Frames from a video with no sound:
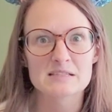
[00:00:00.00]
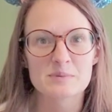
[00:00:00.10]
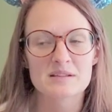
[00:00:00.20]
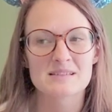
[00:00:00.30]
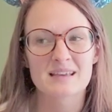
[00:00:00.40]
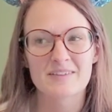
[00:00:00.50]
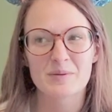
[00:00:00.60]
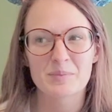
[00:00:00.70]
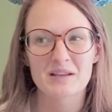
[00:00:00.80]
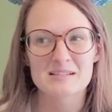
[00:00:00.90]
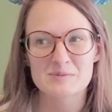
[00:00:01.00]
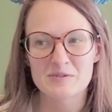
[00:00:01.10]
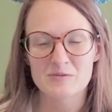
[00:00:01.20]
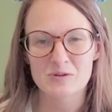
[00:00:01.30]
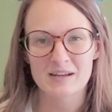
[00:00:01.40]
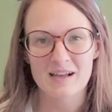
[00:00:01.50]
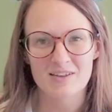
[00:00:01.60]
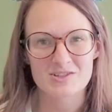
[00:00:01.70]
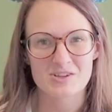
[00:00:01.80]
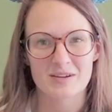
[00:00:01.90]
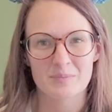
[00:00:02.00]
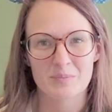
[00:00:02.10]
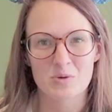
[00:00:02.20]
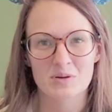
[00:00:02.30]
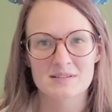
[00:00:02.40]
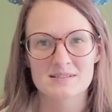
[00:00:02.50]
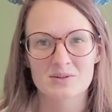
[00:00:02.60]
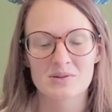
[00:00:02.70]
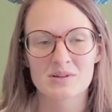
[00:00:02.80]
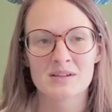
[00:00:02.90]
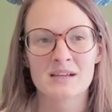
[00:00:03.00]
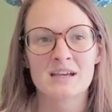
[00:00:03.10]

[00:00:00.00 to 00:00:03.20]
but it's like if I'm gonna spend $40 on a Corkcicle,